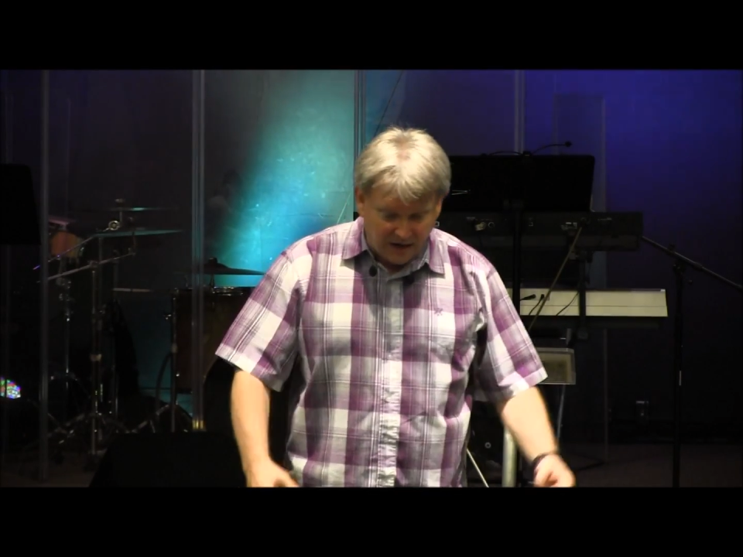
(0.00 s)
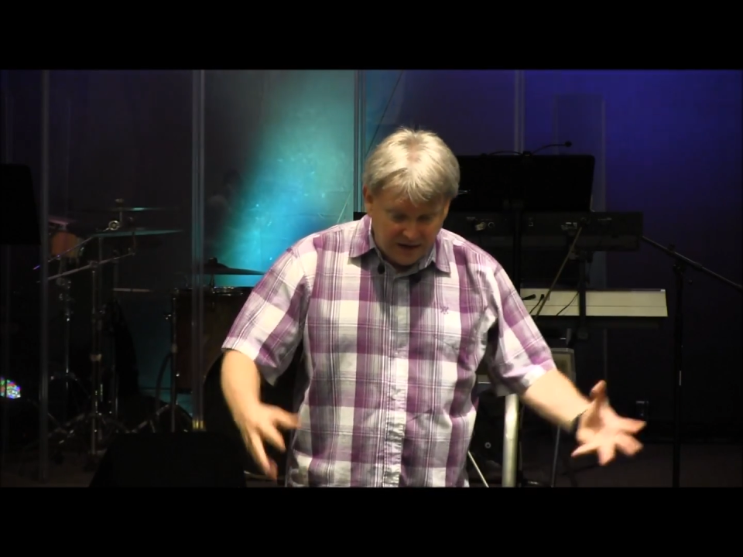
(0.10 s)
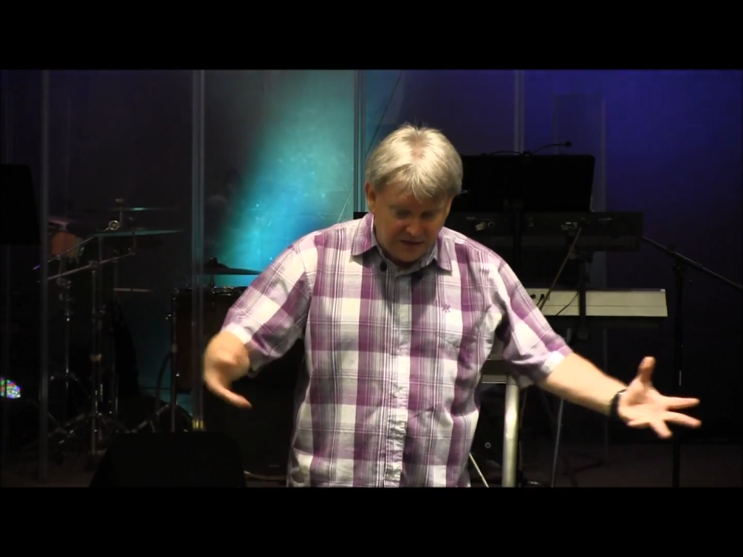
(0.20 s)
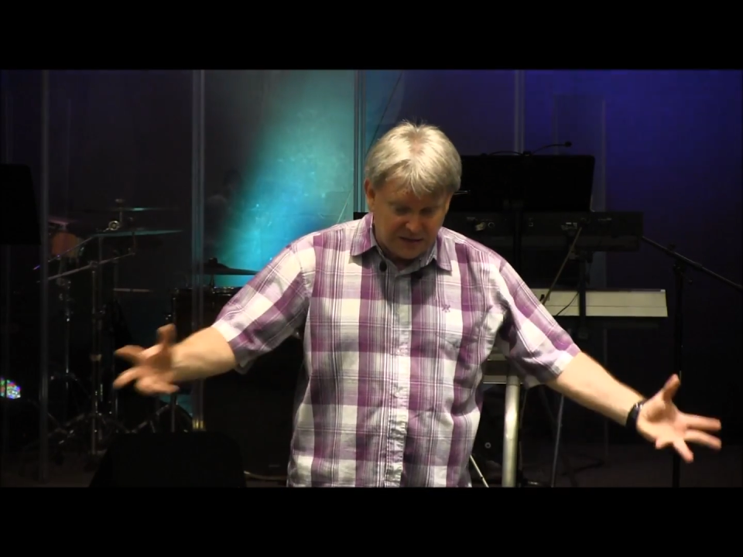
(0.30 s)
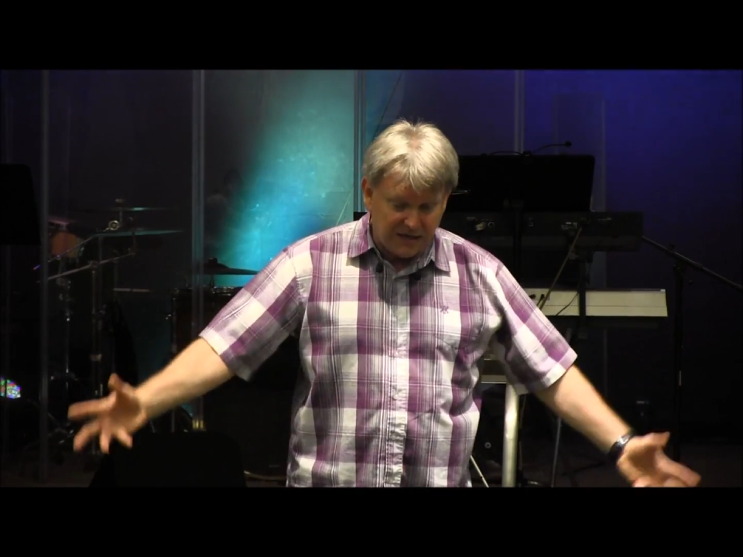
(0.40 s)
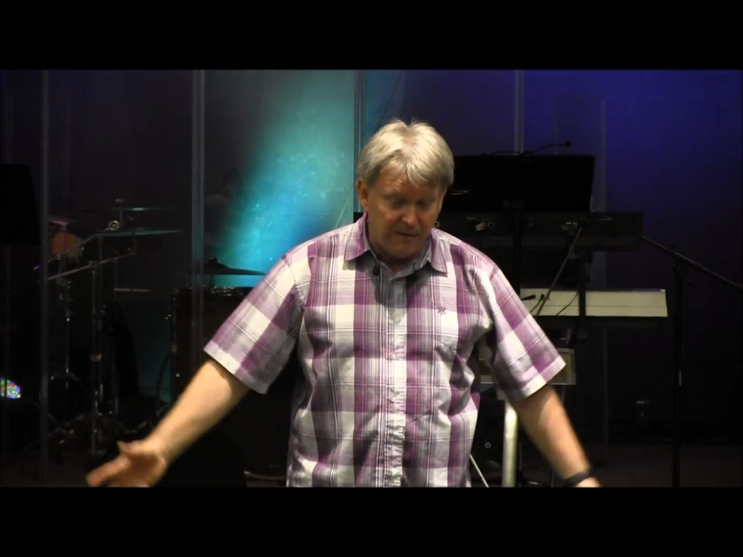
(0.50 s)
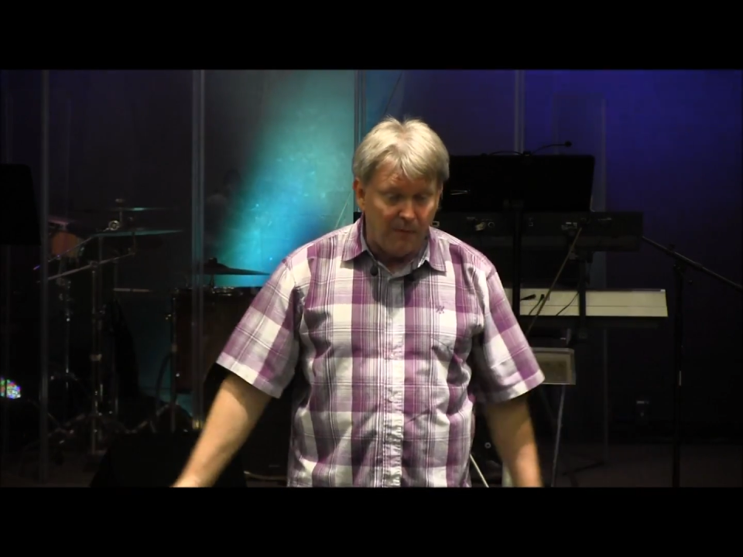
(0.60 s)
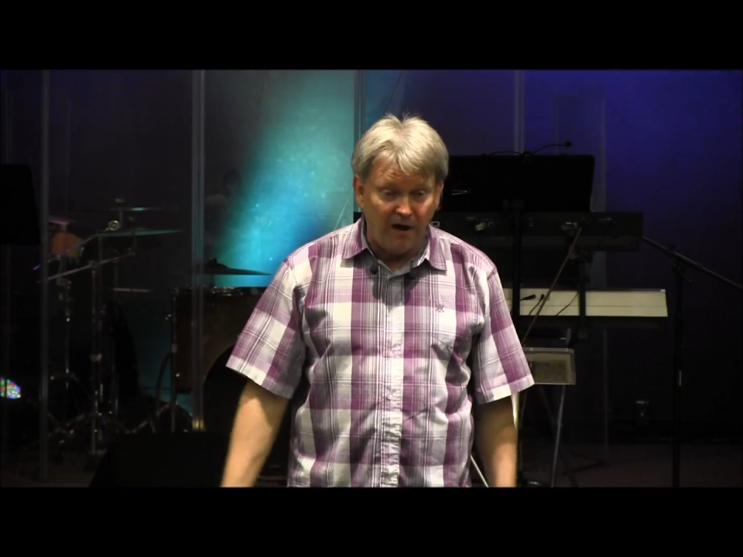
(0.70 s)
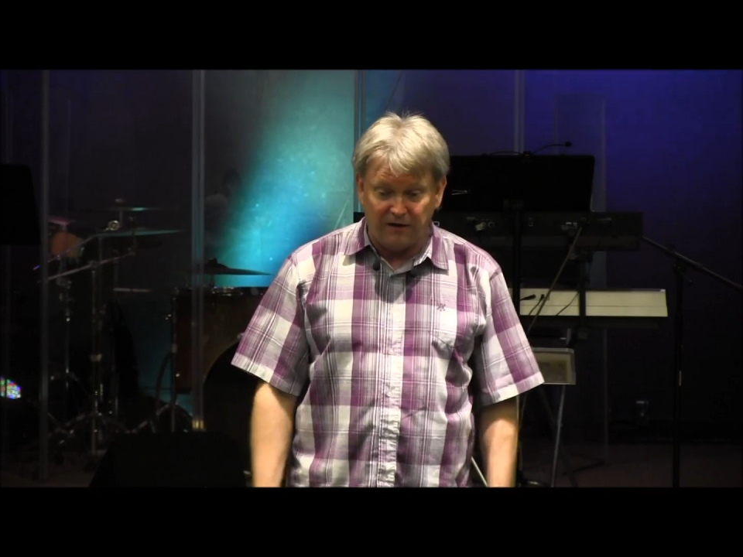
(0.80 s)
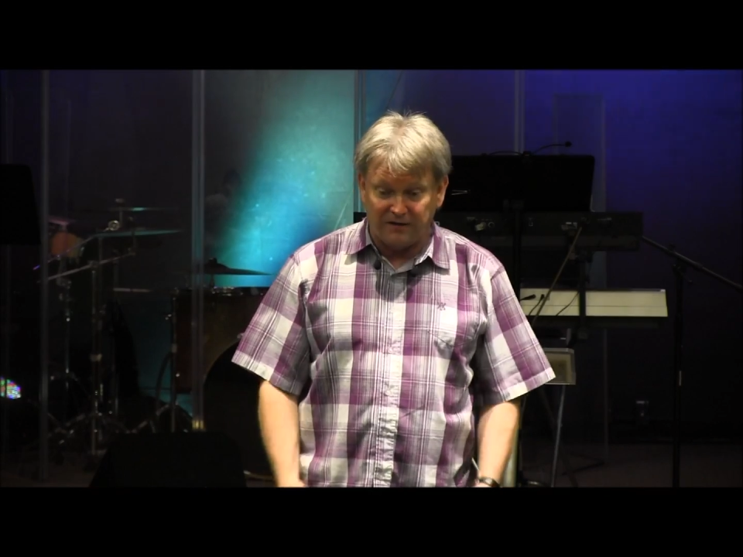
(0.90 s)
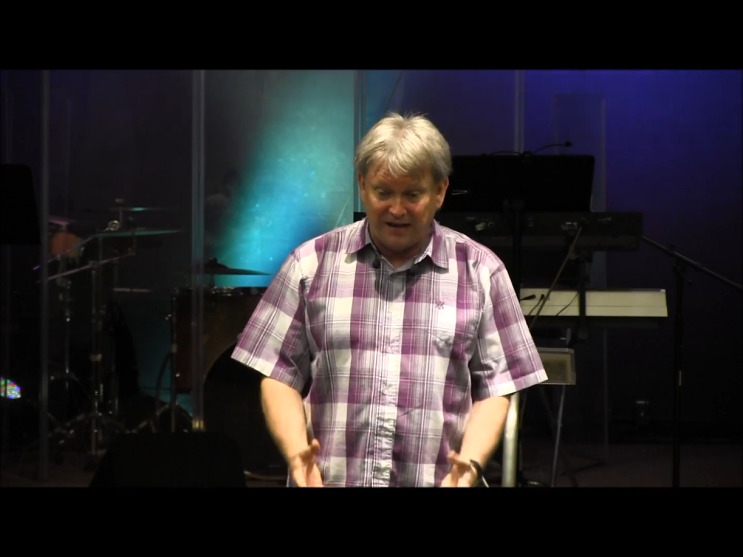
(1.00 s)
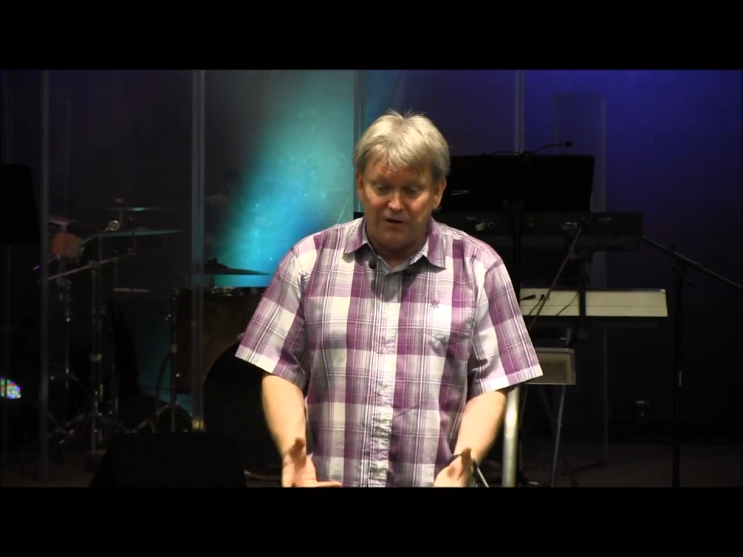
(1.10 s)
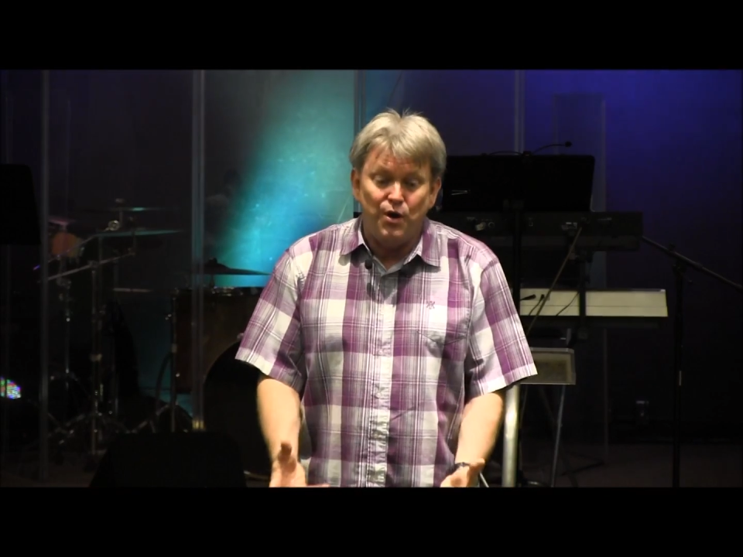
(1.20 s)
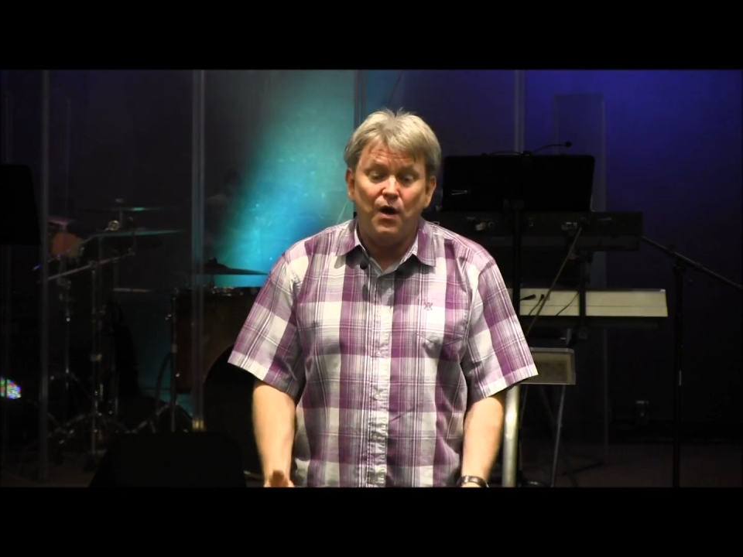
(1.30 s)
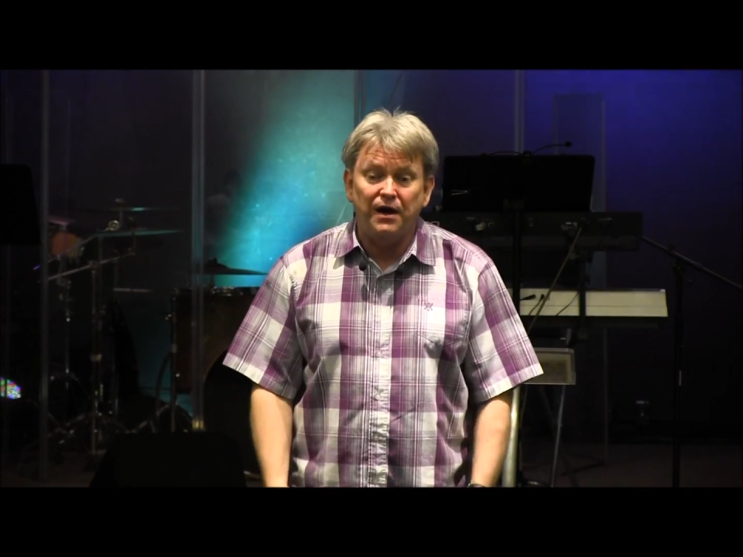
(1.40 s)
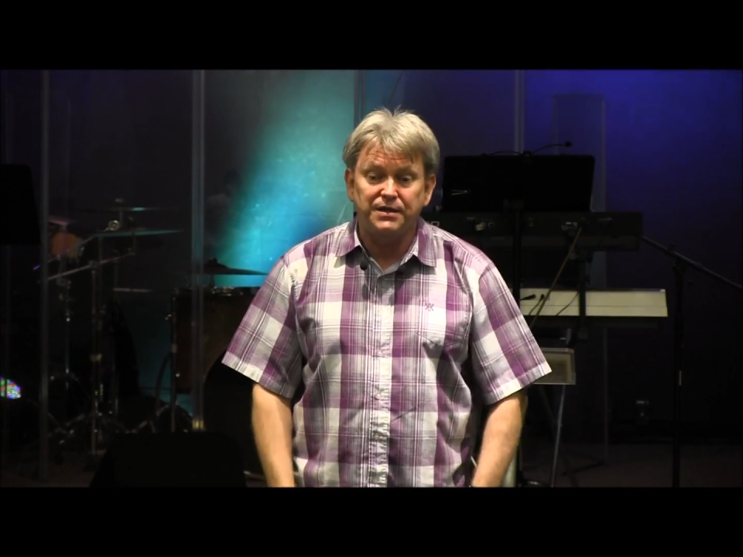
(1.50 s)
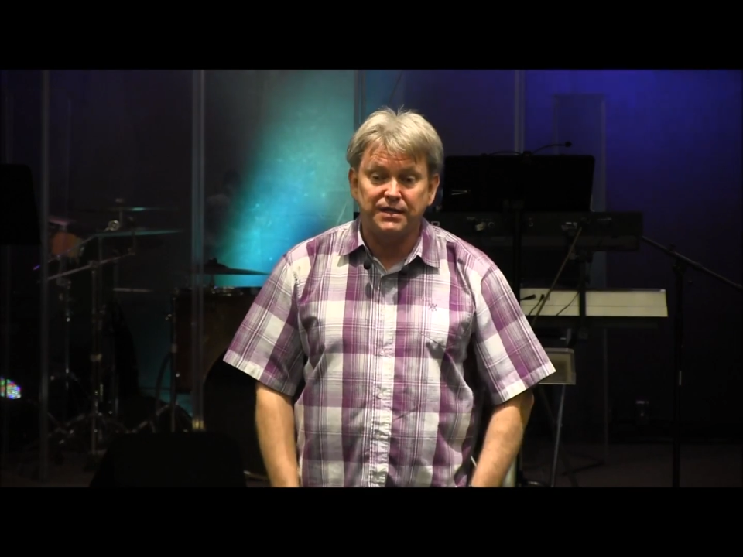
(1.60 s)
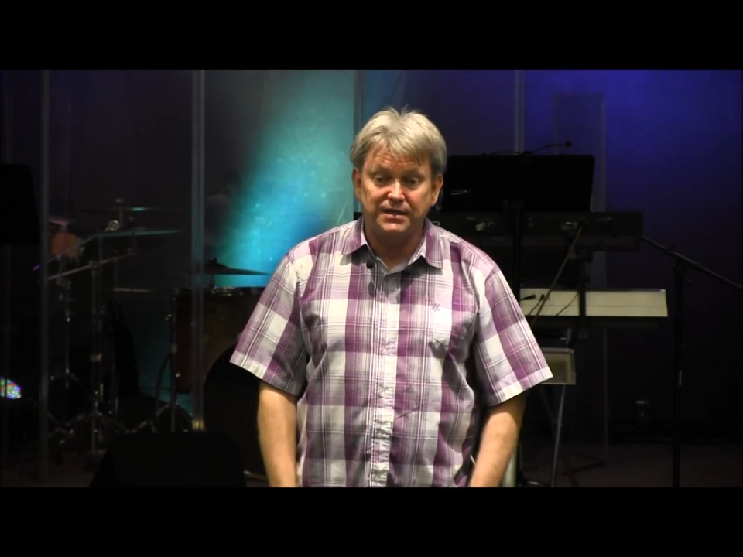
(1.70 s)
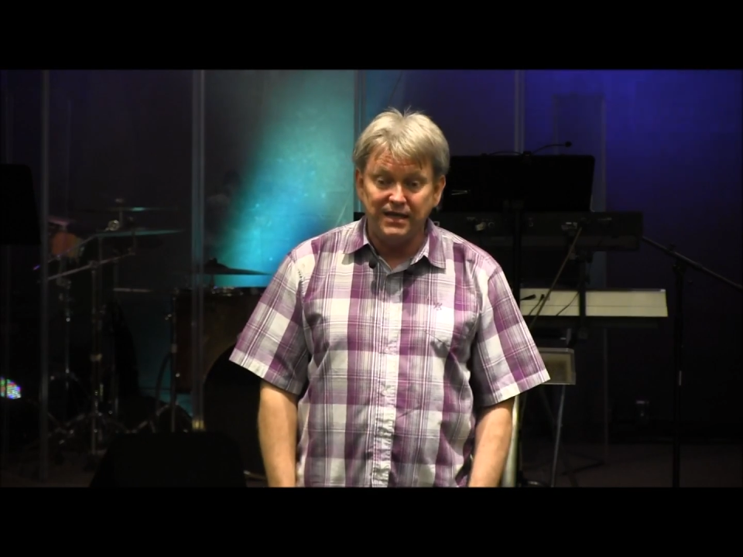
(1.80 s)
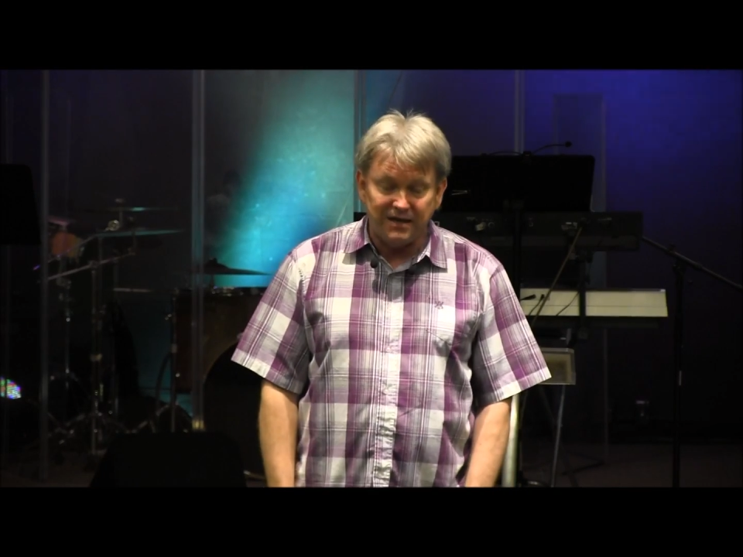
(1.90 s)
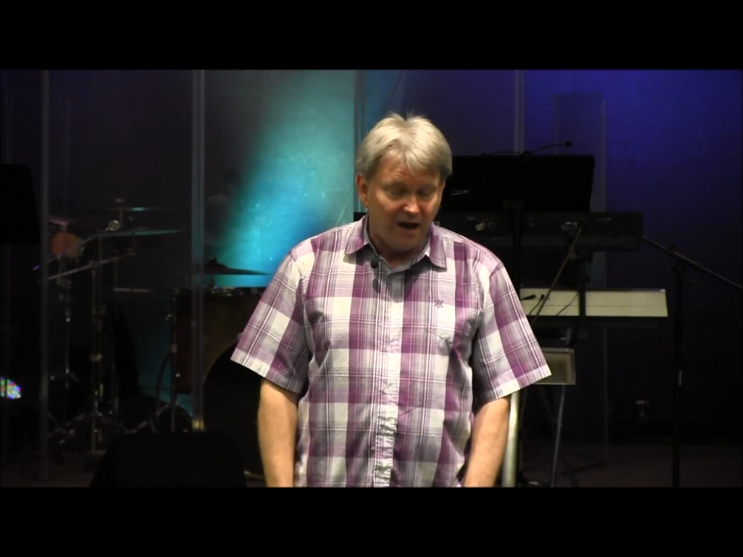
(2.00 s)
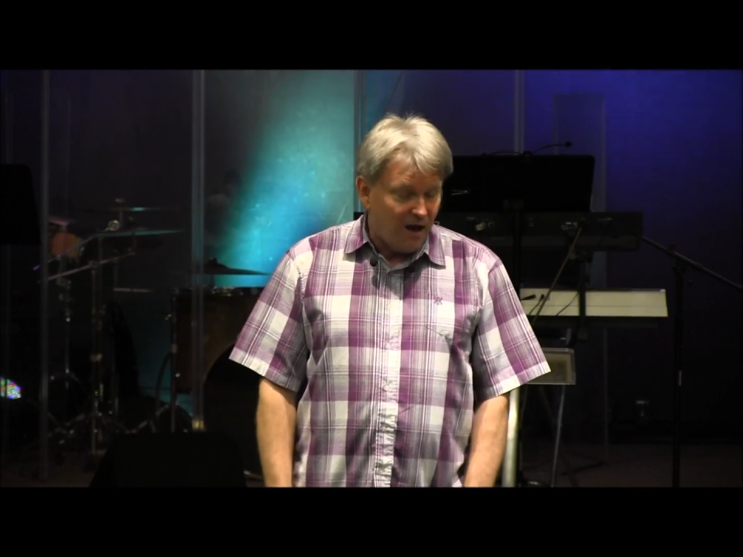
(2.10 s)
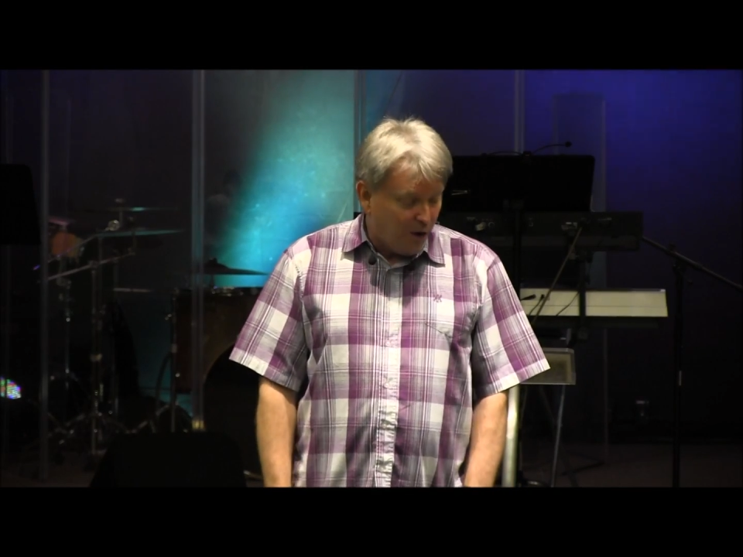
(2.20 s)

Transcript: I didn't see it modeled. I don't know how to succeed.